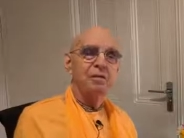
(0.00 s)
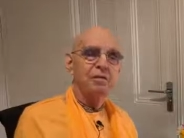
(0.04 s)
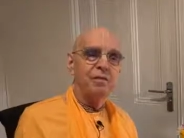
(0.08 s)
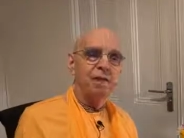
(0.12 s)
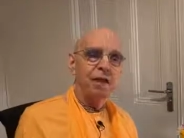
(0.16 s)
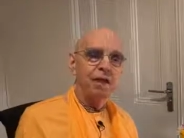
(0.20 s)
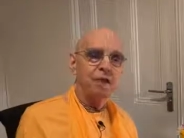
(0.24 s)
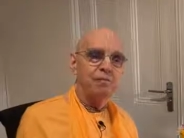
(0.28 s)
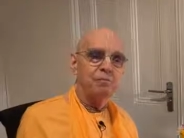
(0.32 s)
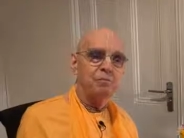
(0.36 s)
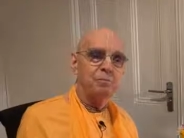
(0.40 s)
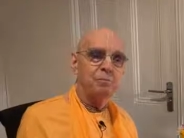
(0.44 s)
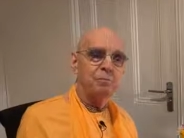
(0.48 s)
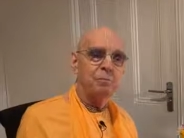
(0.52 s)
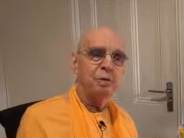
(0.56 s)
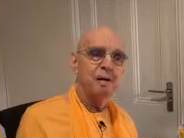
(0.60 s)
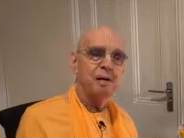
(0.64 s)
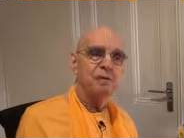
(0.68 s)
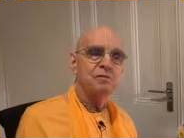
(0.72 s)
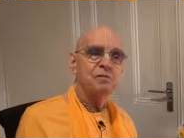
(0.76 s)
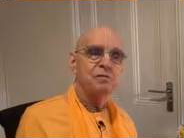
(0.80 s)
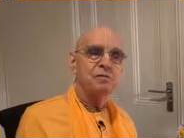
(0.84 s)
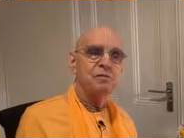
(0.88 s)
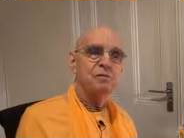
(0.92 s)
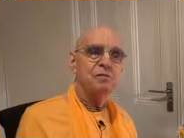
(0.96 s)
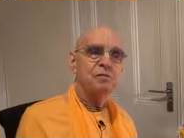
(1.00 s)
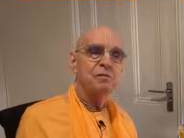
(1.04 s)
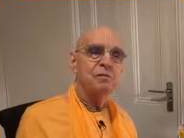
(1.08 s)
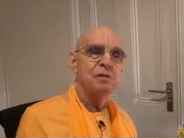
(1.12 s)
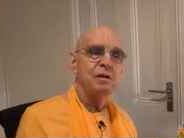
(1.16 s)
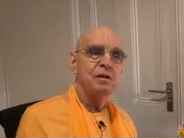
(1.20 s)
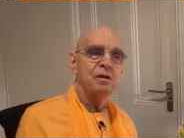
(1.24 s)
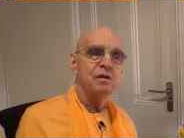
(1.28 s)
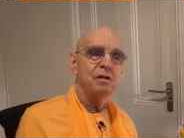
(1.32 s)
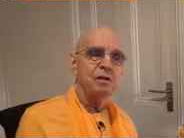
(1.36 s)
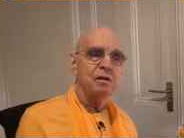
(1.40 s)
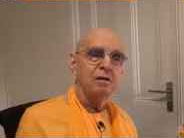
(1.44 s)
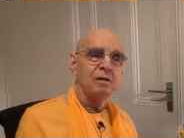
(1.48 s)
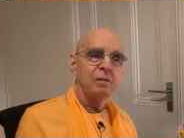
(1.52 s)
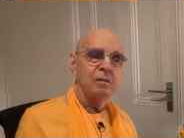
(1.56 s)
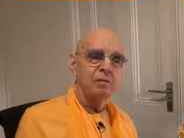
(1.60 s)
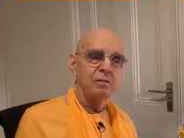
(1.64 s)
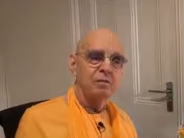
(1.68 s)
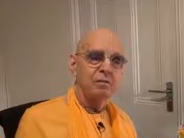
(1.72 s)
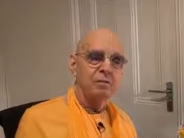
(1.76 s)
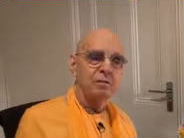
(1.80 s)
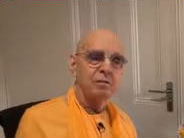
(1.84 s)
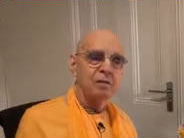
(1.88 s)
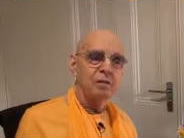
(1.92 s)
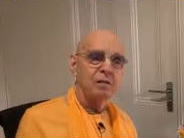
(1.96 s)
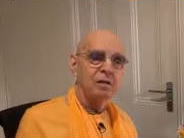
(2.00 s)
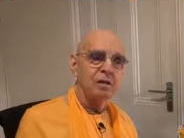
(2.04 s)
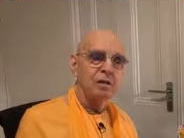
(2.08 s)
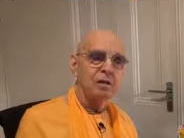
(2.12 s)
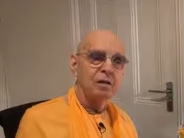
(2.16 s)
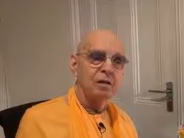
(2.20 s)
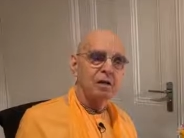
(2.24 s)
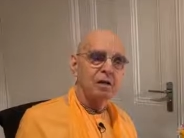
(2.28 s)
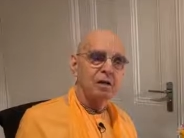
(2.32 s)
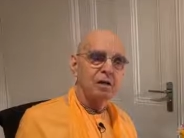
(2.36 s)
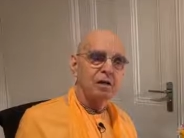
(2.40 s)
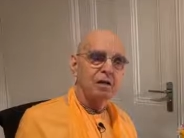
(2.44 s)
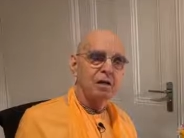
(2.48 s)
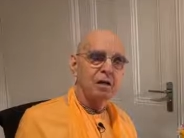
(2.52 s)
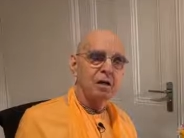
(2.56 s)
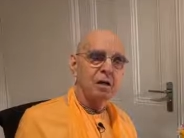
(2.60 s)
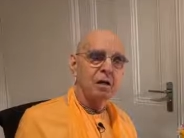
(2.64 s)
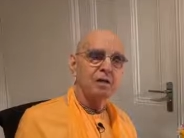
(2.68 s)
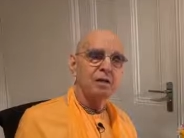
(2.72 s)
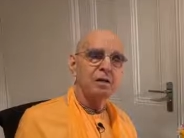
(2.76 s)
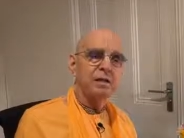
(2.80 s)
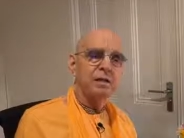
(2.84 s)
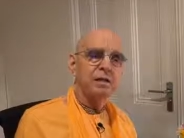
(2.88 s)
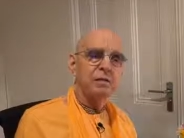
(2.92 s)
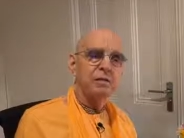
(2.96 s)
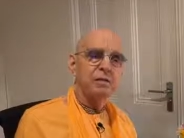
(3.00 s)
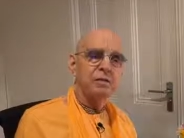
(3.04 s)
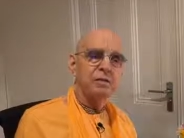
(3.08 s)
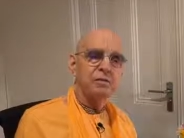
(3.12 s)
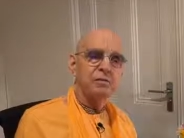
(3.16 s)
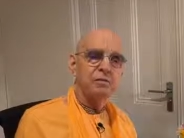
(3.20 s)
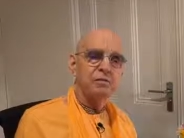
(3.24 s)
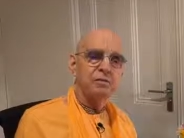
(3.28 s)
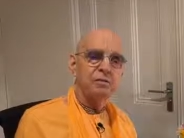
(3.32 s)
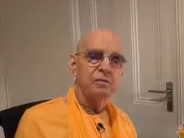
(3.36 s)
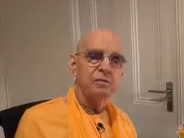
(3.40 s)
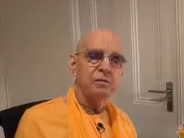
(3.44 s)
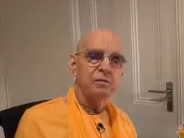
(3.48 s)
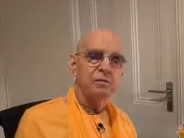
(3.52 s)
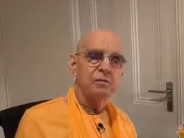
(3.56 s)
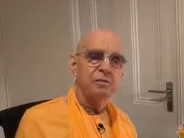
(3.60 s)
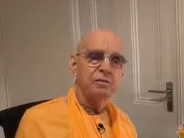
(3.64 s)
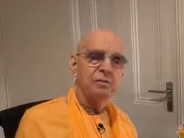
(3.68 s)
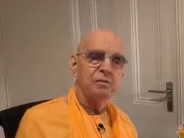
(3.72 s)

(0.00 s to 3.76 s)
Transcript: That is the basis of godly culture.